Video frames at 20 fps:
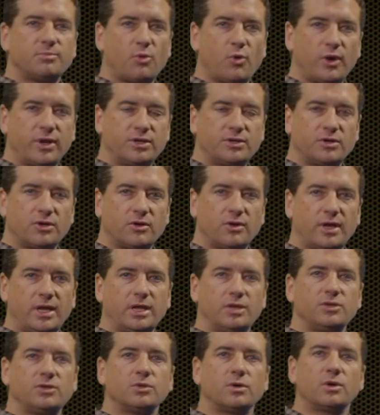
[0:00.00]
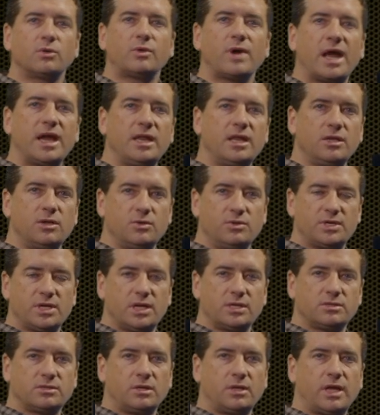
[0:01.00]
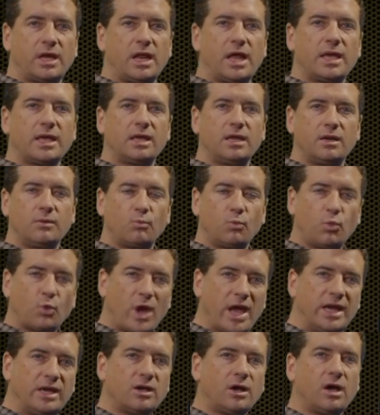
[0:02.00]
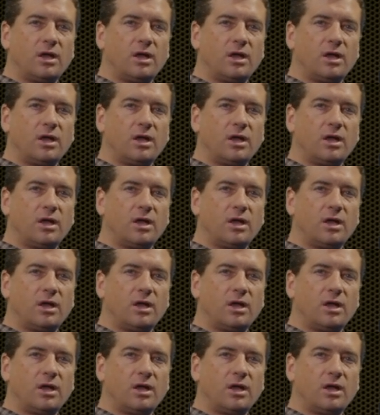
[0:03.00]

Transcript: pointer into a writing utensil and I can write